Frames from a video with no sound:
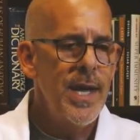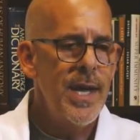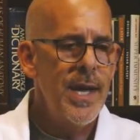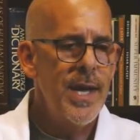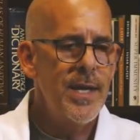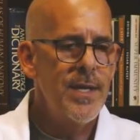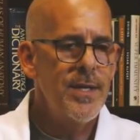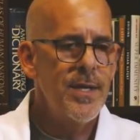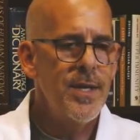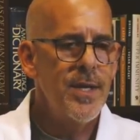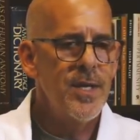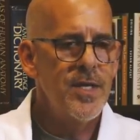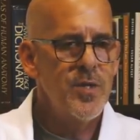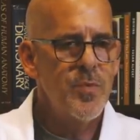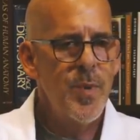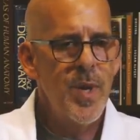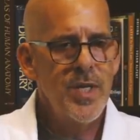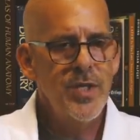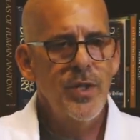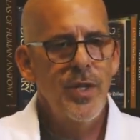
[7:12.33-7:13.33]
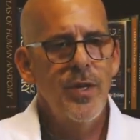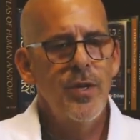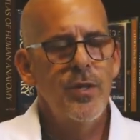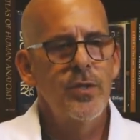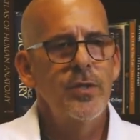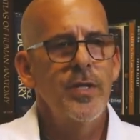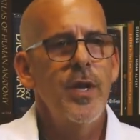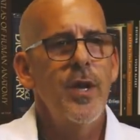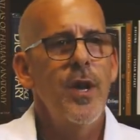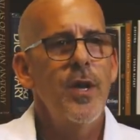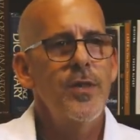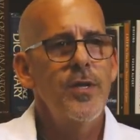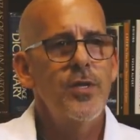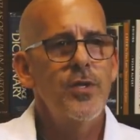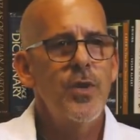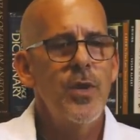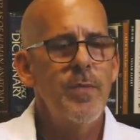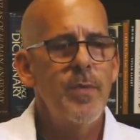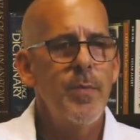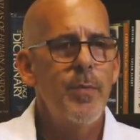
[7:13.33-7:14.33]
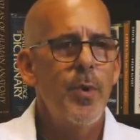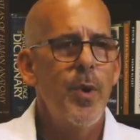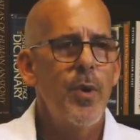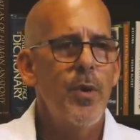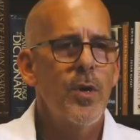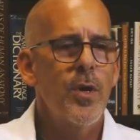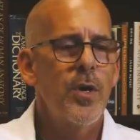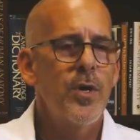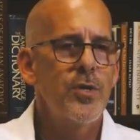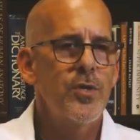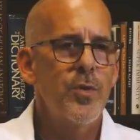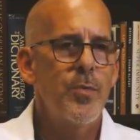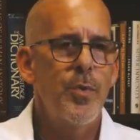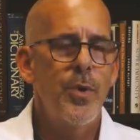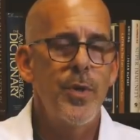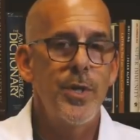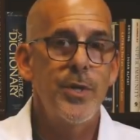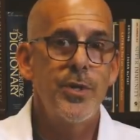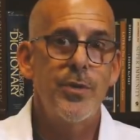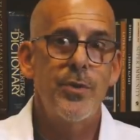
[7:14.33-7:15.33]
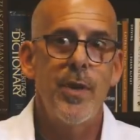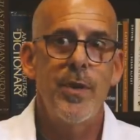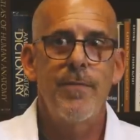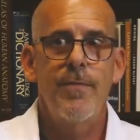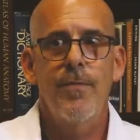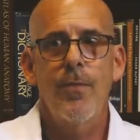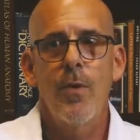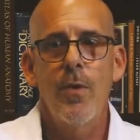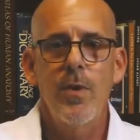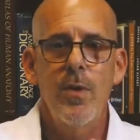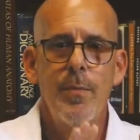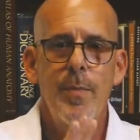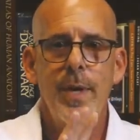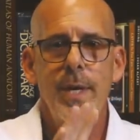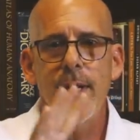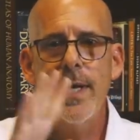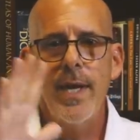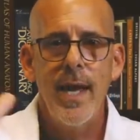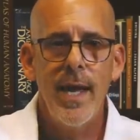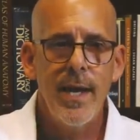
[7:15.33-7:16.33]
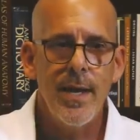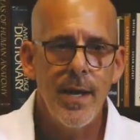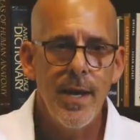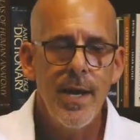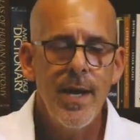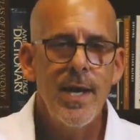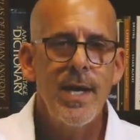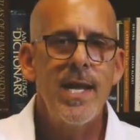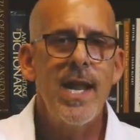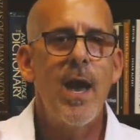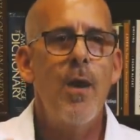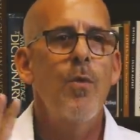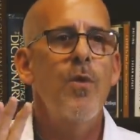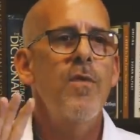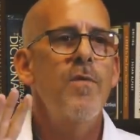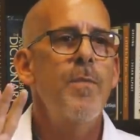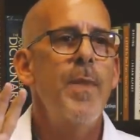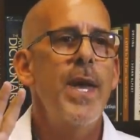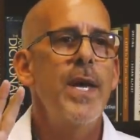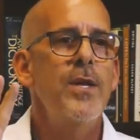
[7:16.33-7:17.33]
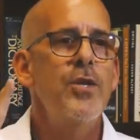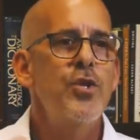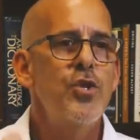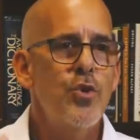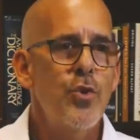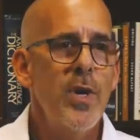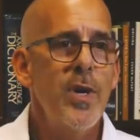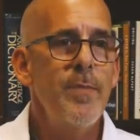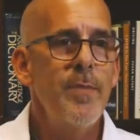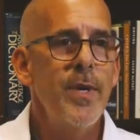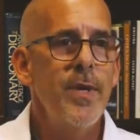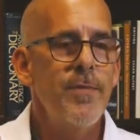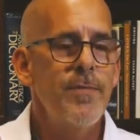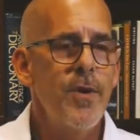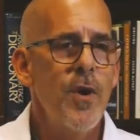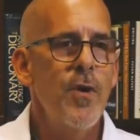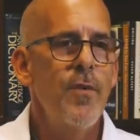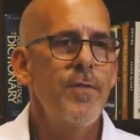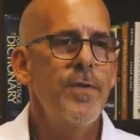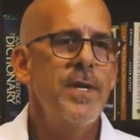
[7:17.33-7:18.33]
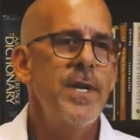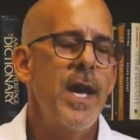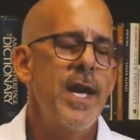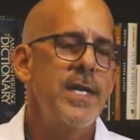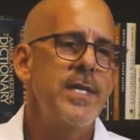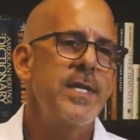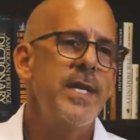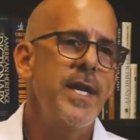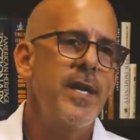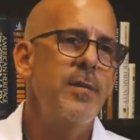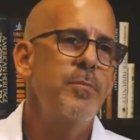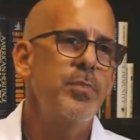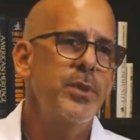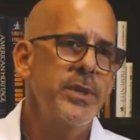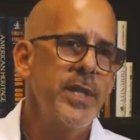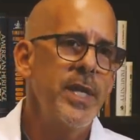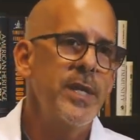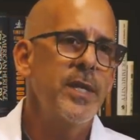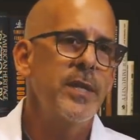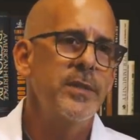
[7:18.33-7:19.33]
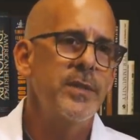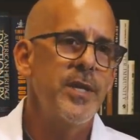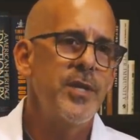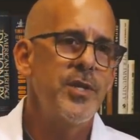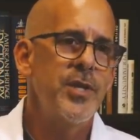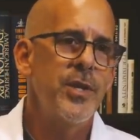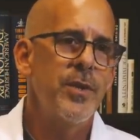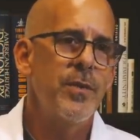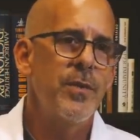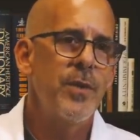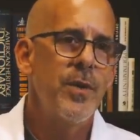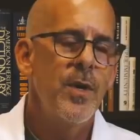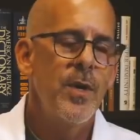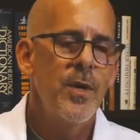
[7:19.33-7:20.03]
And especially early on, the treatment protocols are pretty straightforward. But again, now we've made treatment of COVID-19 a political issue.